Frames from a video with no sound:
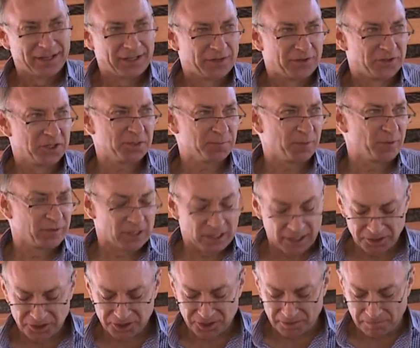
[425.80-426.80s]
This
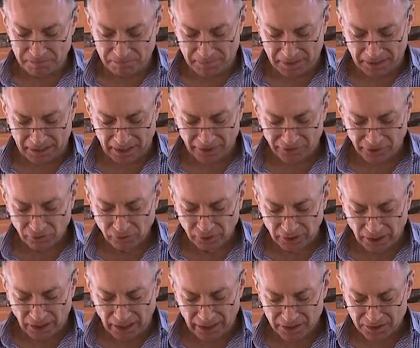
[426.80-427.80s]
provides some ethical
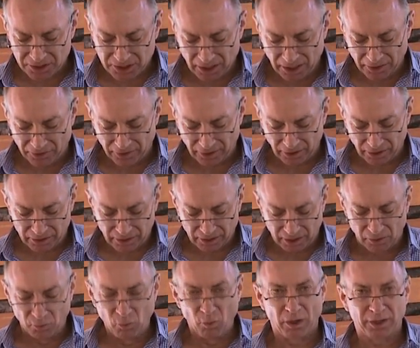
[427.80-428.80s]
guidance, I think,
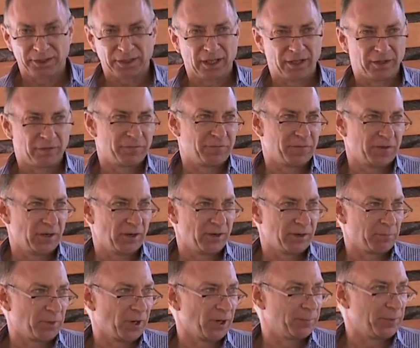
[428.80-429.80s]
in what are the fair and
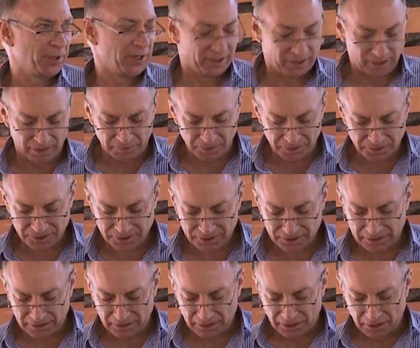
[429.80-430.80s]
appropriate elements
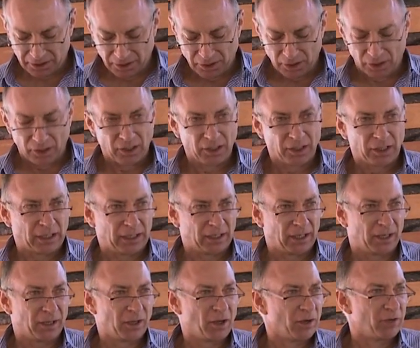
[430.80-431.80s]

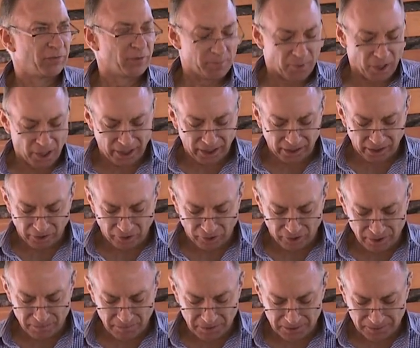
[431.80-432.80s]
of a mining
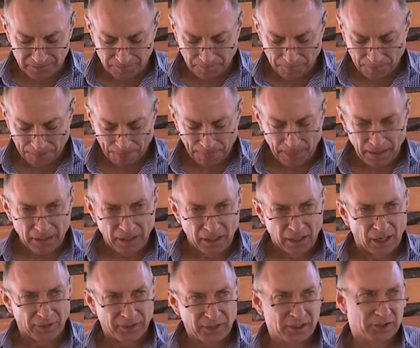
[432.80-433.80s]
agreement.
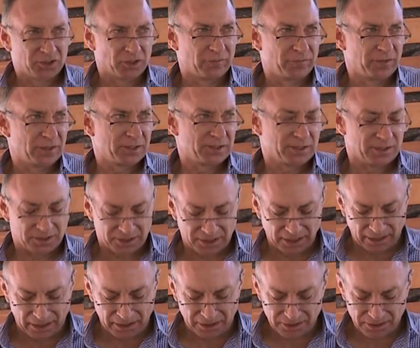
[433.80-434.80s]
I think it's obvious these
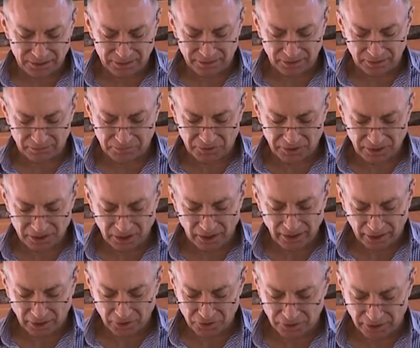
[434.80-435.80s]
days that things like
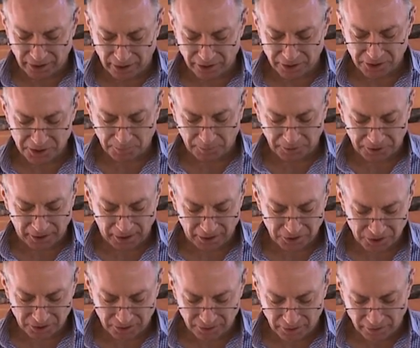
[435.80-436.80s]
cultural heritage
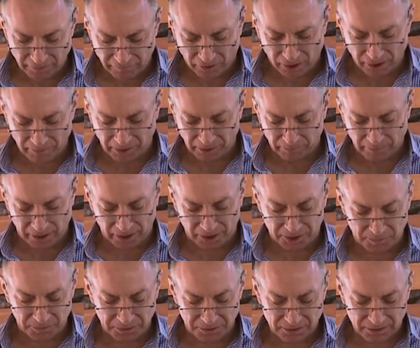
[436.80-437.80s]
protection, environmental
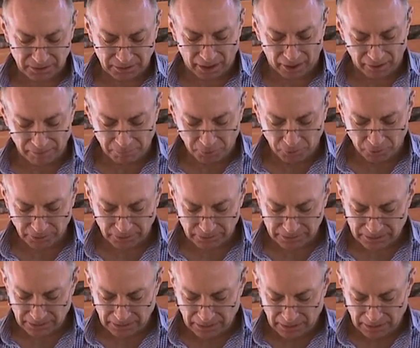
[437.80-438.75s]
management are important.